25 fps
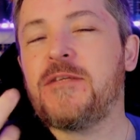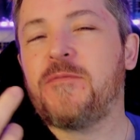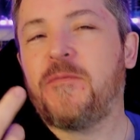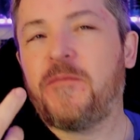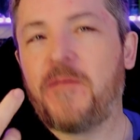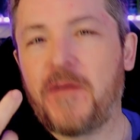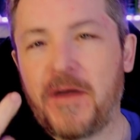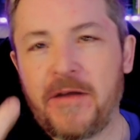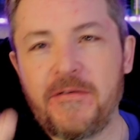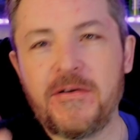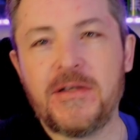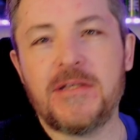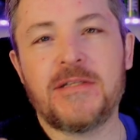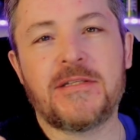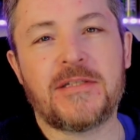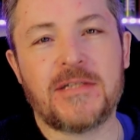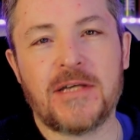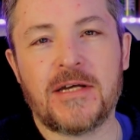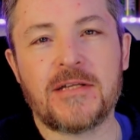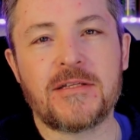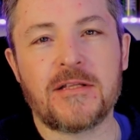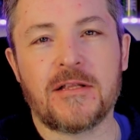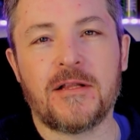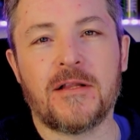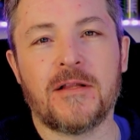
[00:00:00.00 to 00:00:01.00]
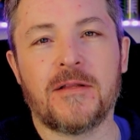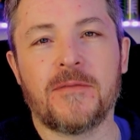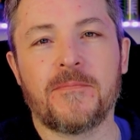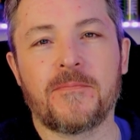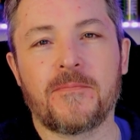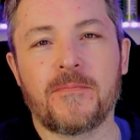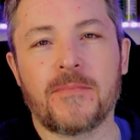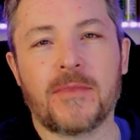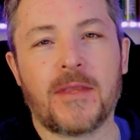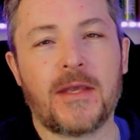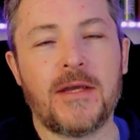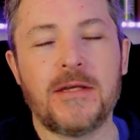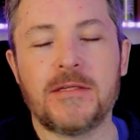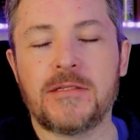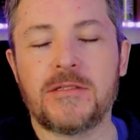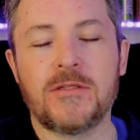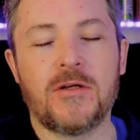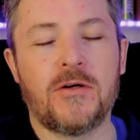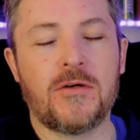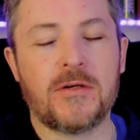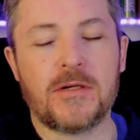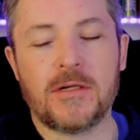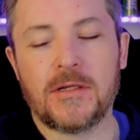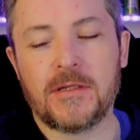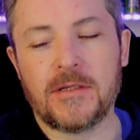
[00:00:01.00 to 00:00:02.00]
it's very subtle.
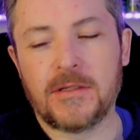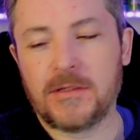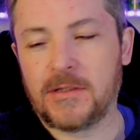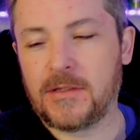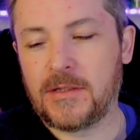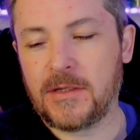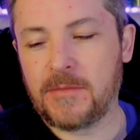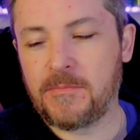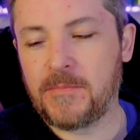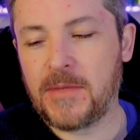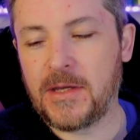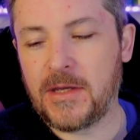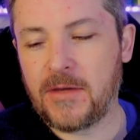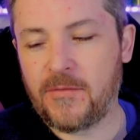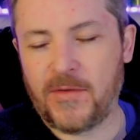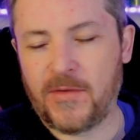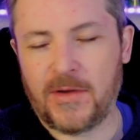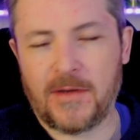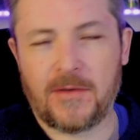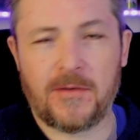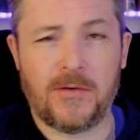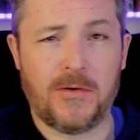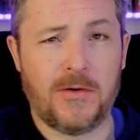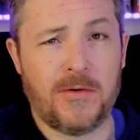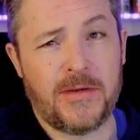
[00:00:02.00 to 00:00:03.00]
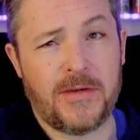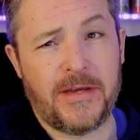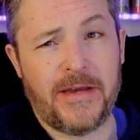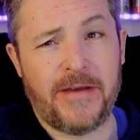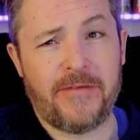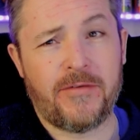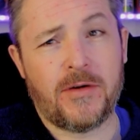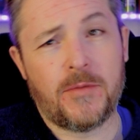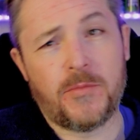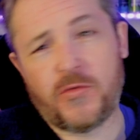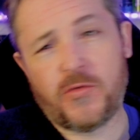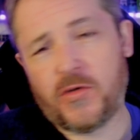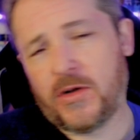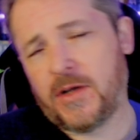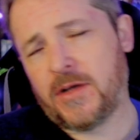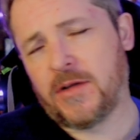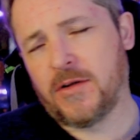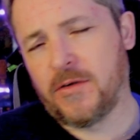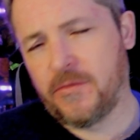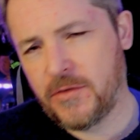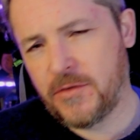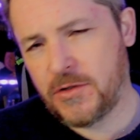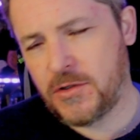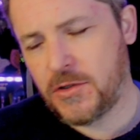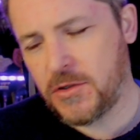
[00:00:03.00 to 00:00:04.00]
It's not gonna like make you think, oh yeah, I'm
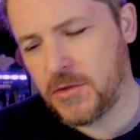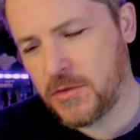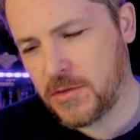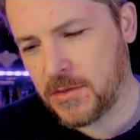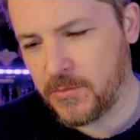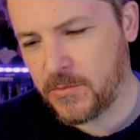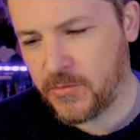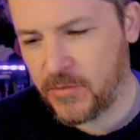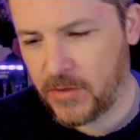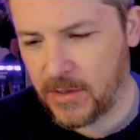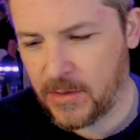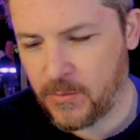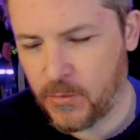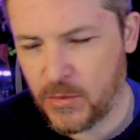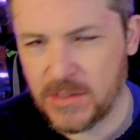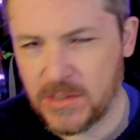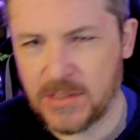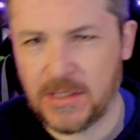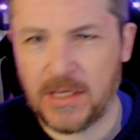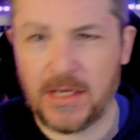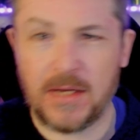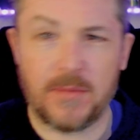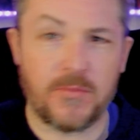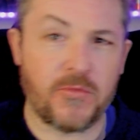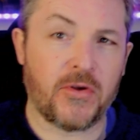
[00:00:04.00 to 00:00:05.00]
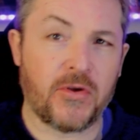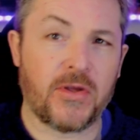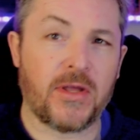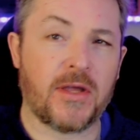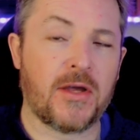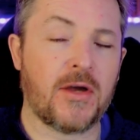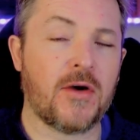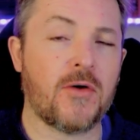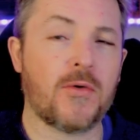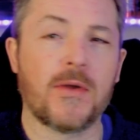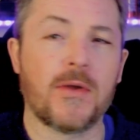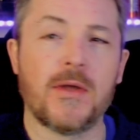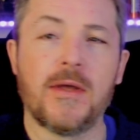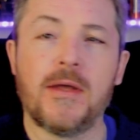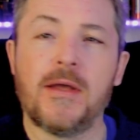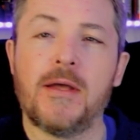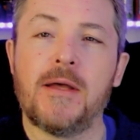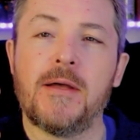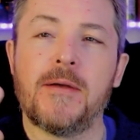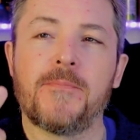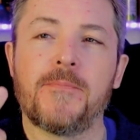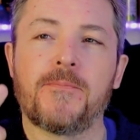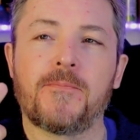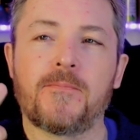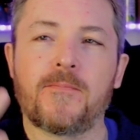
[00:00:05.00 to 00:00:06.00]
drinking orange juice, I'm drinking whiskey, I'm drinking Coke.
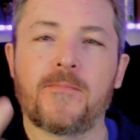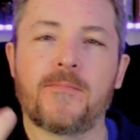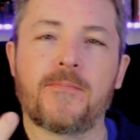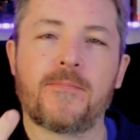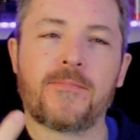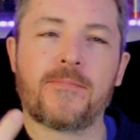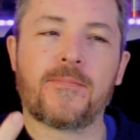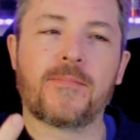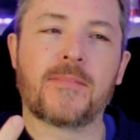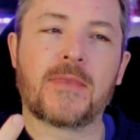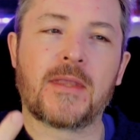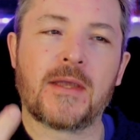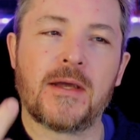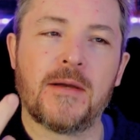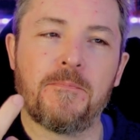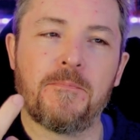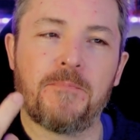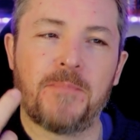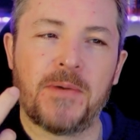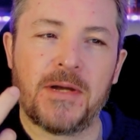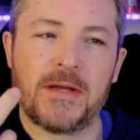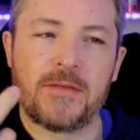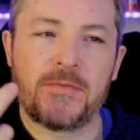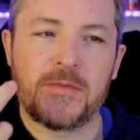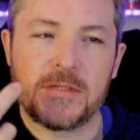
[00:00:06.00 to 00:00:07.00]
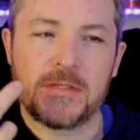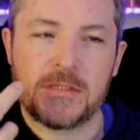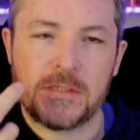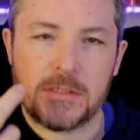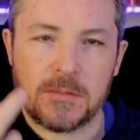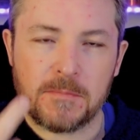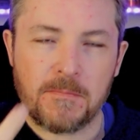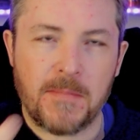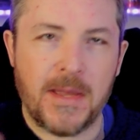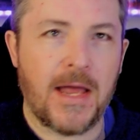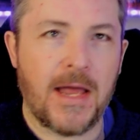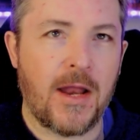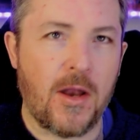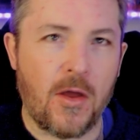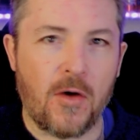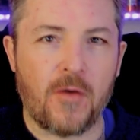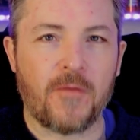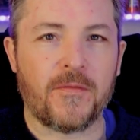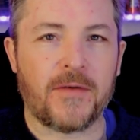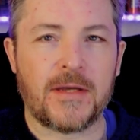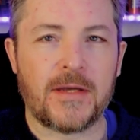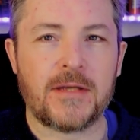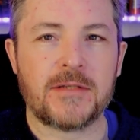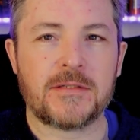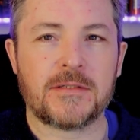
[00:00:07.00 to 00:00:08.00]
But the
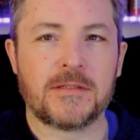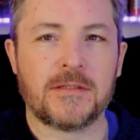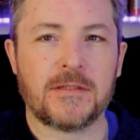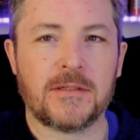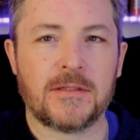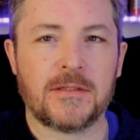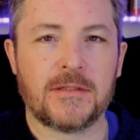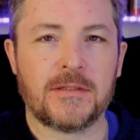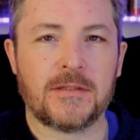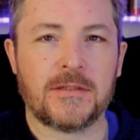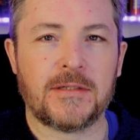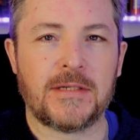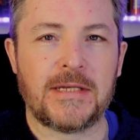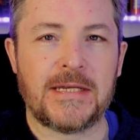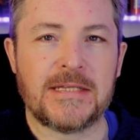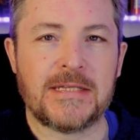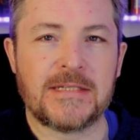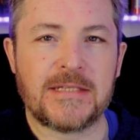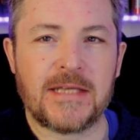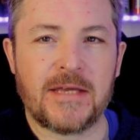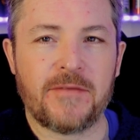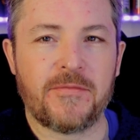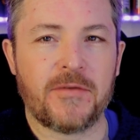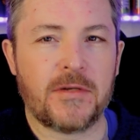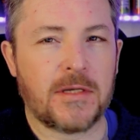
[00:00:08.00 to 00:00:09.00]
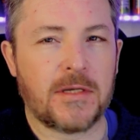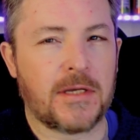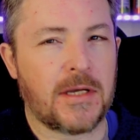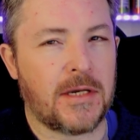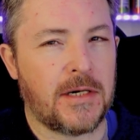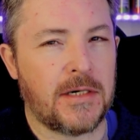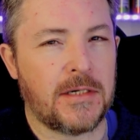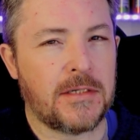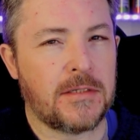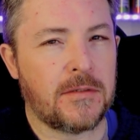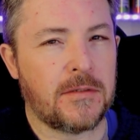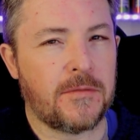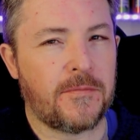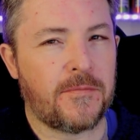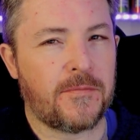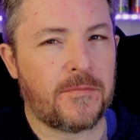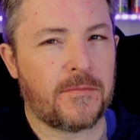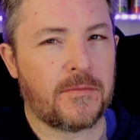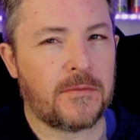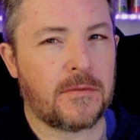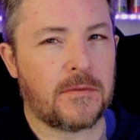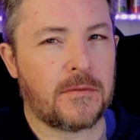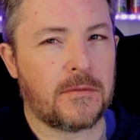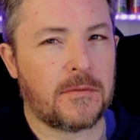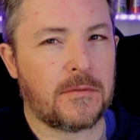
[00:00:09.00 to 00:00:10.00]
smell of it is given a kind
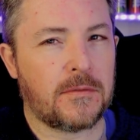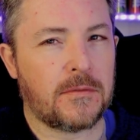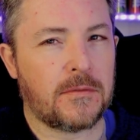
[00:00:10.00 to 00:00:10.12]
of